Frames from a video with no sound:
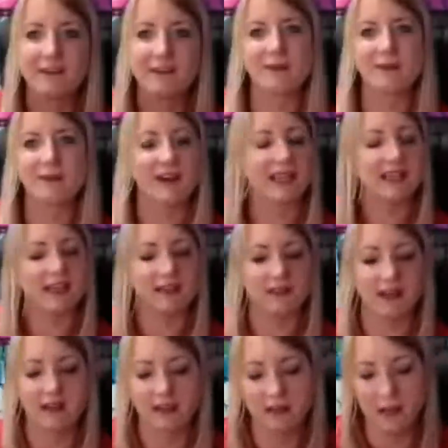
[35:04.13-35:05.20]
we amplify it.
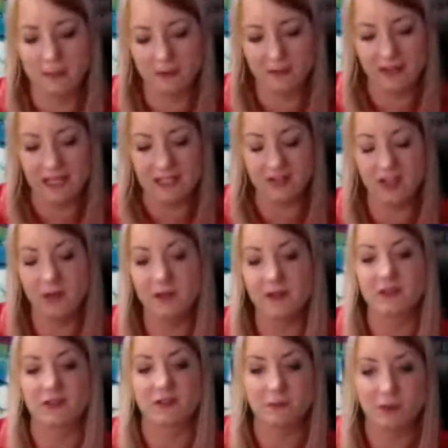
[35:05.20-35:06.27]
And that amplifies not only
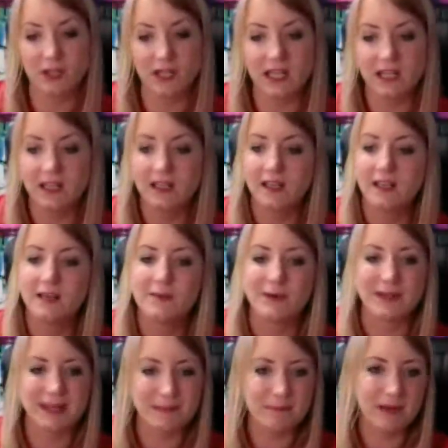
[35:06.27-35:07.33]
just the money,
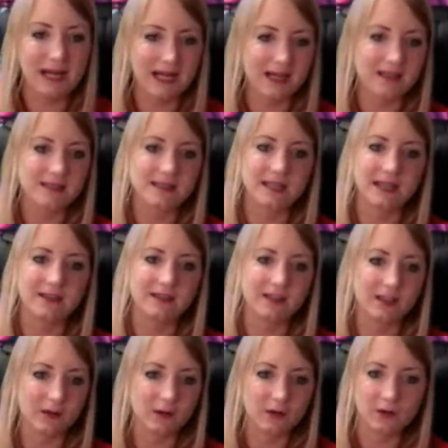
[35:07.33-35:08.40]
but the impact and, you
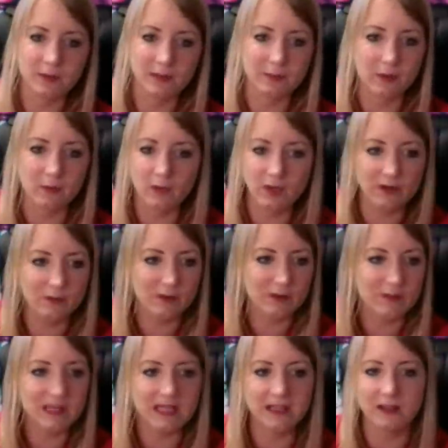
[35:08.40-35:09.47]
know, all the people that work with
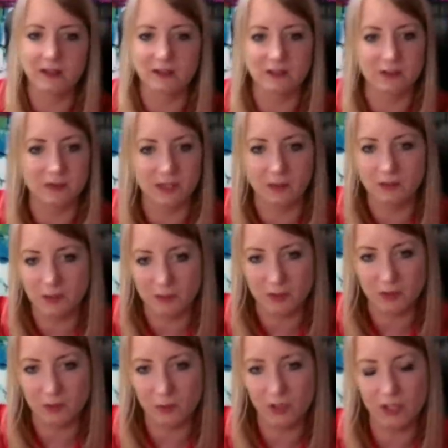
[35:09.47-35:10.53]
me are, you know, doing
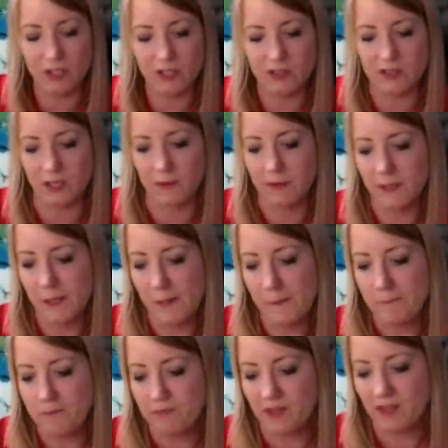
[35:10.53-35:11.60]
good work. So,
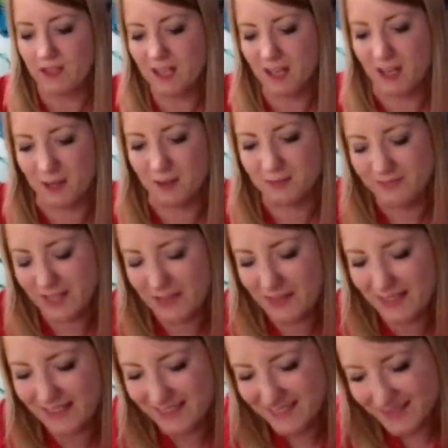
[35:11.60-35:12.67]
you know, I
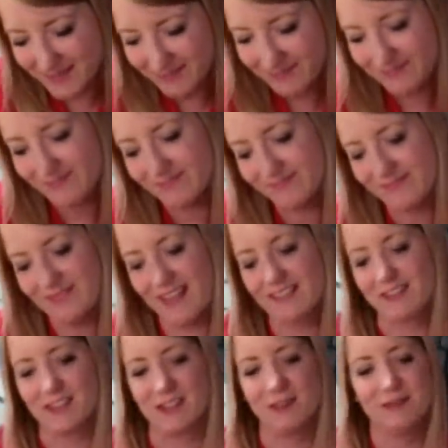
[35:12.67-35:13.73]
think, I
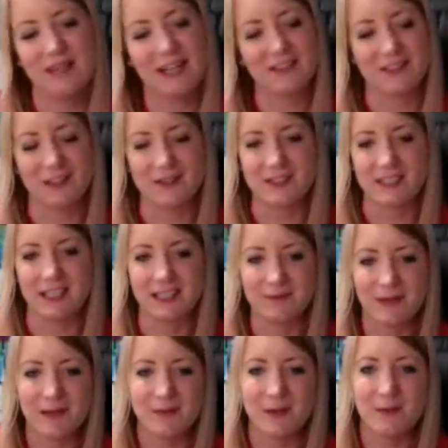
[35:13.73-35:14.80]
don't know, Dean,
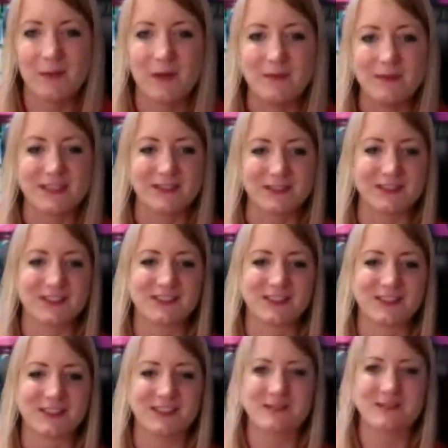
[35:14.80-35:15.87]
maybe I'm a bit
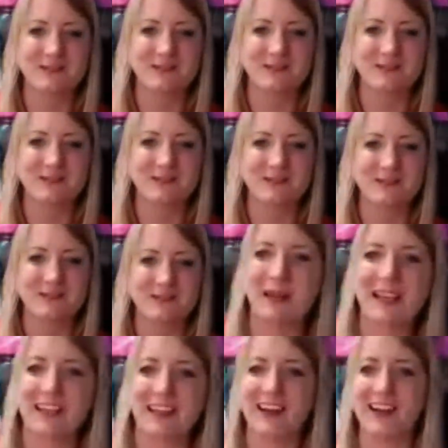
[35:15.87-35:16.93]
misunderstood. Maybe I just show up
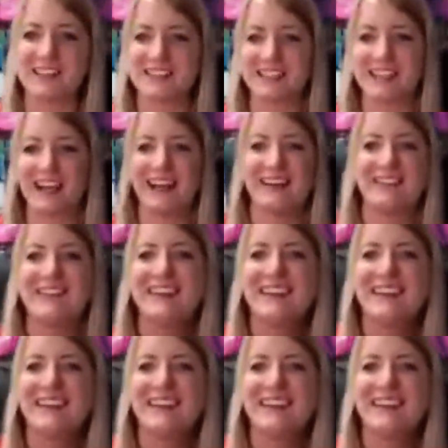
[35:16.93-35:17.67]
like an arty cow